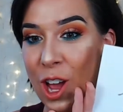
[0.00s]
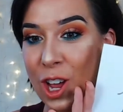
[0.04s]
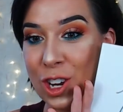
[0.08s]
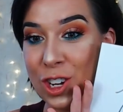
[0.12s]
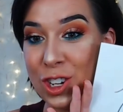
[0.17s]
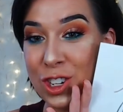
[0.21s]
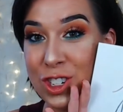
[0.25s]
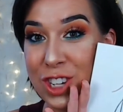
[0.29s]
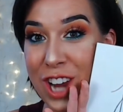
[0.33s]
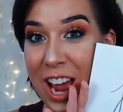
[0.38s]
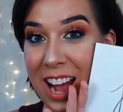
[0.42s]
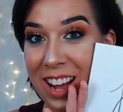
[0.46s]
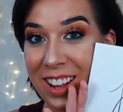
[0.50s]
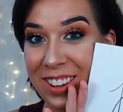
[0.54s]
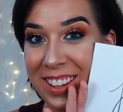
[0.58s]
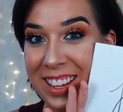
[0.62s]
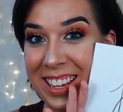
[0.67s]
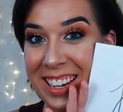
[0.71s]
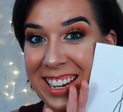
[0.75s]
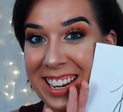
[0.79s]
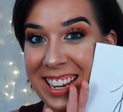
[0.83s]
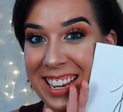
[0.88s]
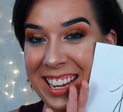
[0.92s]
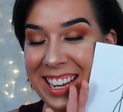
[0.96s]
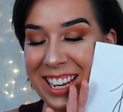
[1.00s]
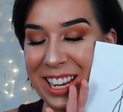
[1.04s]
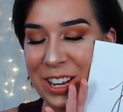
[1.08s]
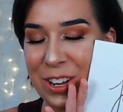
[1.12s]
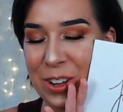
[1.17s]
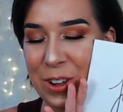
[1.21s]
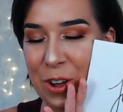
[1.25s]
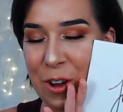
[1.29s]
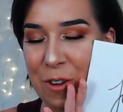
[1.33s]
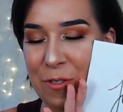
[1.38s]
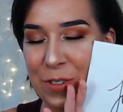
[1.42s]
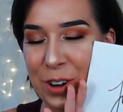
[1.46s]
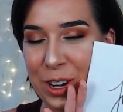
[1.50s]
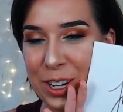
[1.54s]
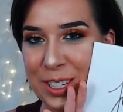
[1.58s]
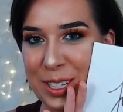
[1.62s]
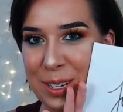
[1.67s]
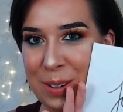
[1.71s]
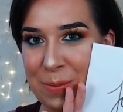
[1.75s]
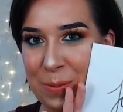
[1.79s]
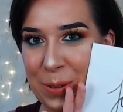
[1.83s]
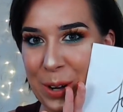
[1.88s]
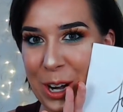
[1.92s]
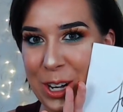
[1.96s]
Jaclyn Hill first
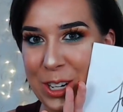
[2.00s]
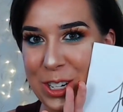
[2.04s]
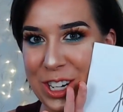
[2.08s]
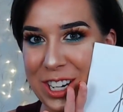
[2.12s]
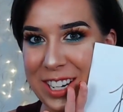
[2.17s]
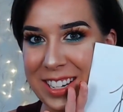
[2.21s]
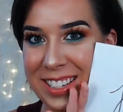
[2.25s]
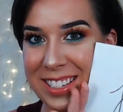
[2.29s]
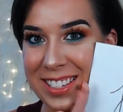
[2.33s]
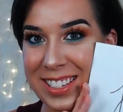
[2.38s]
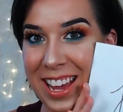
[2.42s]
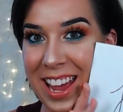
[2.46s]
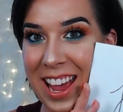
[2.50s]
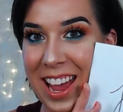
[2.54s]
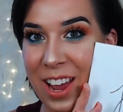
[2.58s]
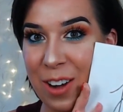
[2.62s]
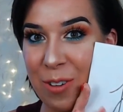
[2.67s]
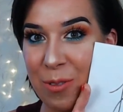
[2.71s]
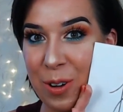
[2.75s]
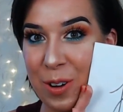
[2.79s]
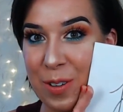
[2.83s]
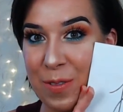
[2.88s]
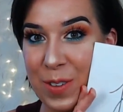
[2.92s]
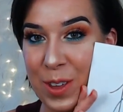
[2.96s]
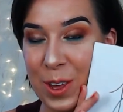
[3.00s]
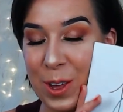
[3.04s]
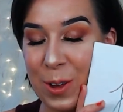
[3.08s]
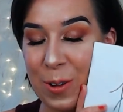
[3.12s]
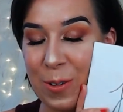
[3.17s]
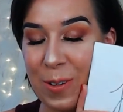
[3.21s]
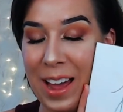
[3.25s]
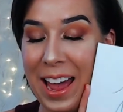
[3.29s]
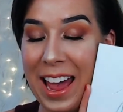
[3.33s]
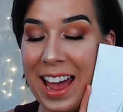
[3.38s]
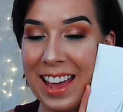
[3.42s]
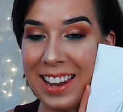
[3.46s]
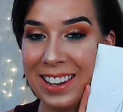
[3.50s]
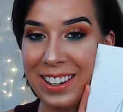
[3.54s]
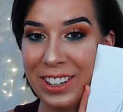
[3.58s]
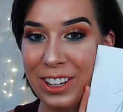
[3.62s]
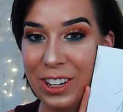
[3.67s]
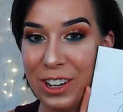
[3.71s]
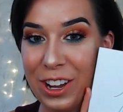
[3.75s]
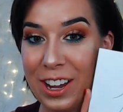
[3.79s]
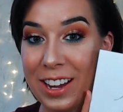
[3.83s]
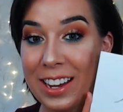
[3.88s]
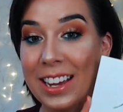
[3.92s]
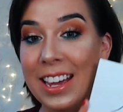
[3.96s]
impressions and review and
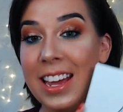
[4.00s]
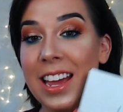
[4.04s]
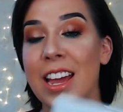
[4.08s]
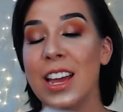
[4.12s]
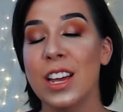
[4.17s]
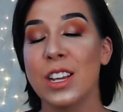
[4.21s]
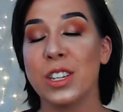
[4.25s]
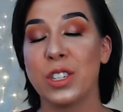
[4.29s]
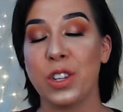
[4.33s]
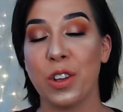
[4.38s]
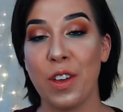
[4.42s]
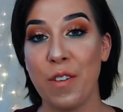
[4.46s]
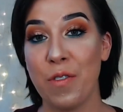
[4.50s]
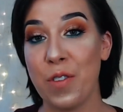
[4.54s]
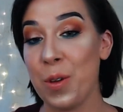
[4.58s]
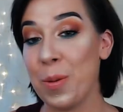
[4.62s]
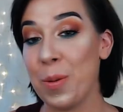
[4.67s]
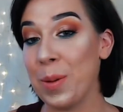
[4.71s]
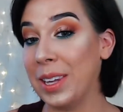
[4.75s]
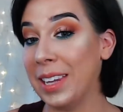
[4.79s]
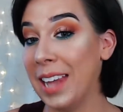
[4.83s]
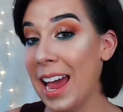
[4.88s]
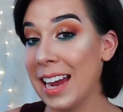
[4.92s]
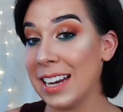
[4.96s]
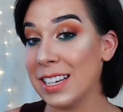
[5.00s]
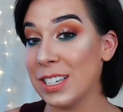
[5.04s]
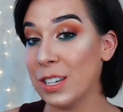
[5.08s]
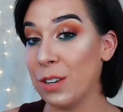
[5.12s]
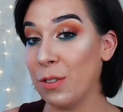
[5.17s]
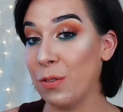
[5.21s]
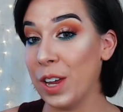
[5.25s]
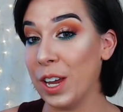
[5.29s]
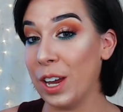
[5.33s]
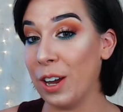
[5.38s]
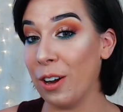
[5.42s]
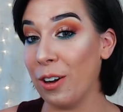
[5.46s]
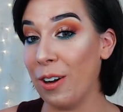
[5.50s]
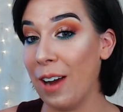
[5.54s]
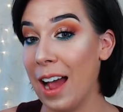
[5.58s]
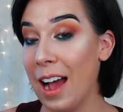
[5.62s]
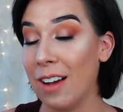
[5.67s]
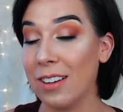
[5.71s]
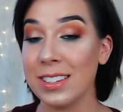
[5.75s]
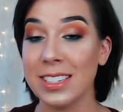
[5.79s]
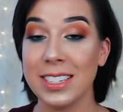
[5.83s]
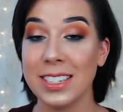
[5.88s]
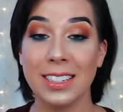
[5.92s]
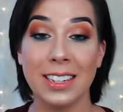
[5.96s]
look. So if you would like to figure
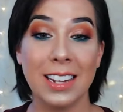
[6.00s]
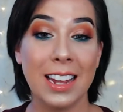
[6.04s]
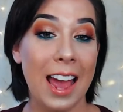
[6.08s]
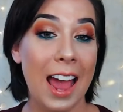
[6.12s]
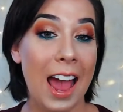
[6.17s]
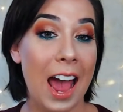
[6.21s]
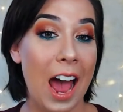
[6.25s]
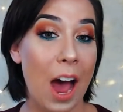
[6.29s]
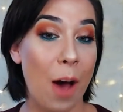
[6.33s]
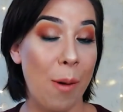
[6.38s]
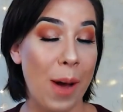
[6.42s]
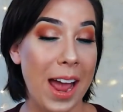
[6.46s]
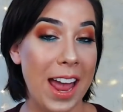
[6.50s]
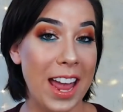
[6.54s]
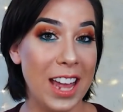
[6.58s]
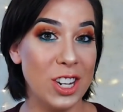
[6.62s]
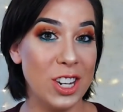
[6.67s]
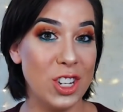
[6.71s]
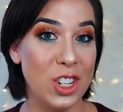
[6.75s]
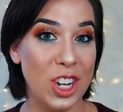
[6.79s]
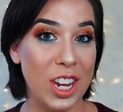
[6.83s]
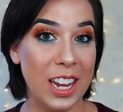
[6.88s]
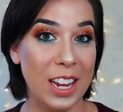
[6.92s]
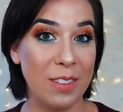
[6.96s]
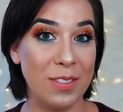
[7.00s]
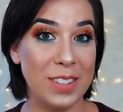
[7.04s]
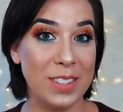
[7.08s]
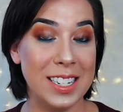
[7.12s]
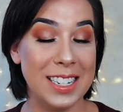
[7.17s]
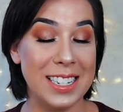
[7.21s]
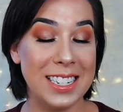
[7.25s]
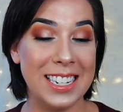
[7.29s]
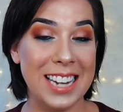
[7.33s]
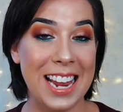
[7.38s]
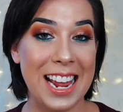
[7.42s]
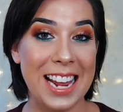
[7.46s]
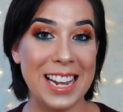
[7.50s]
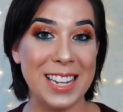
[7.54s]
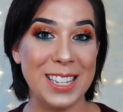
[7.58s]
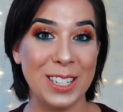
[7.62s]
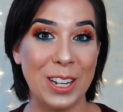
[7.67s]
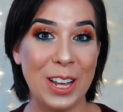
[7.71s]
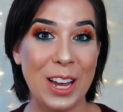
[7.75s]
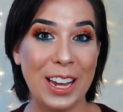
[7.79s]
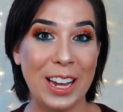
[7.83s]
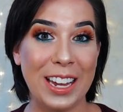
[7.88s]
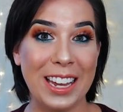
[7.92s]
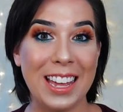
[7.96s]
out how I achieved today's
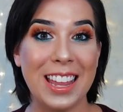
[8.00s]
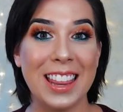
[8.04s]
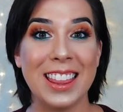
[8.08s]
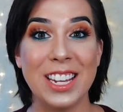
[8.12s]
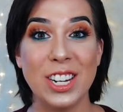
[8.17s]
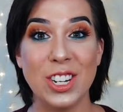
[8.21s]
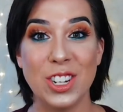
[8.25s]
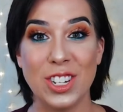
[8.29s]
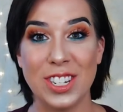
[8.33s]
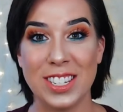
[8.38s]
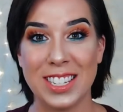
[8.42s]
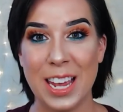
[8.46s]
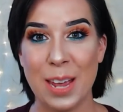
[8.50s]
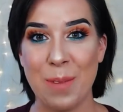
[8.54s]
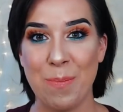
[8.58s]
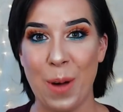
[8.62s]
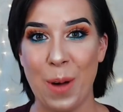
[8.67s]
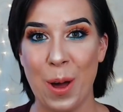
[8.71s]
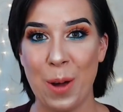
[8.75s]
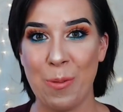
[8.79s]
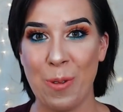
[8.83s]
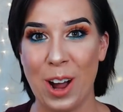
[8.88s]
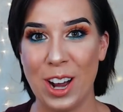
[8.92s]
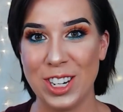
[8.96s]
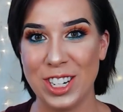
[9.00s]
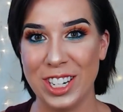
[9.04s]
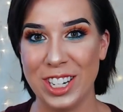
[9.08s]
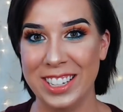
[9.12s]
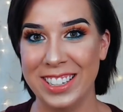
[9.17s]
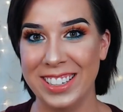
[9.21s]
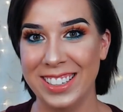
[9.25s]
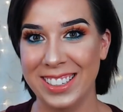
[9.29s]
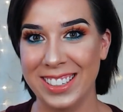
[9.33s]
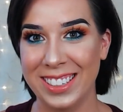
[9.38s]
look, then just keep on watching.